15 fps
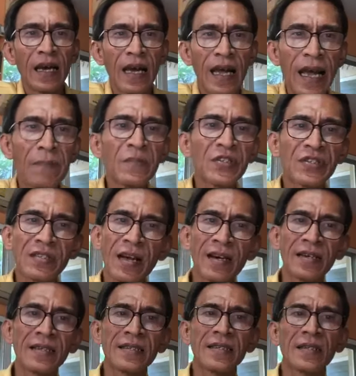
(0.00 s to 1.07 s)

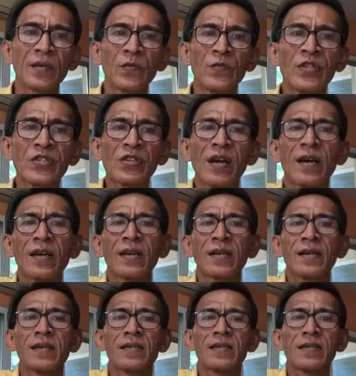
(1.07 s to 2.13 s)
Hammerstein, which
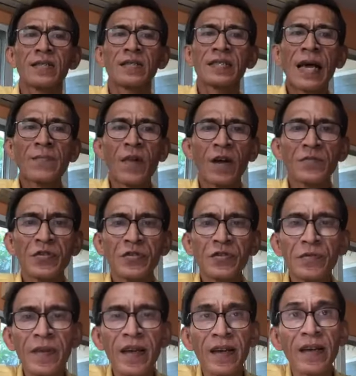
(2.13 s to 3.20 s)
some of
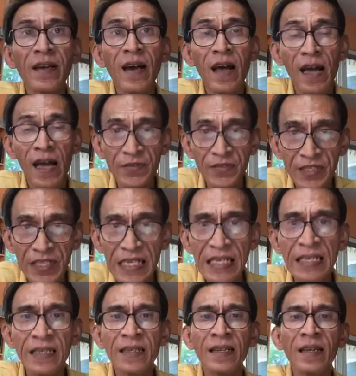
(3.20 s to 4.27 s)
you may have
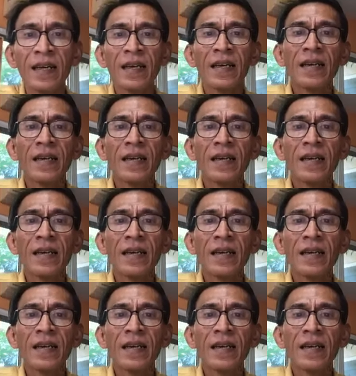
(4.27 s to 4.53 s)
seen.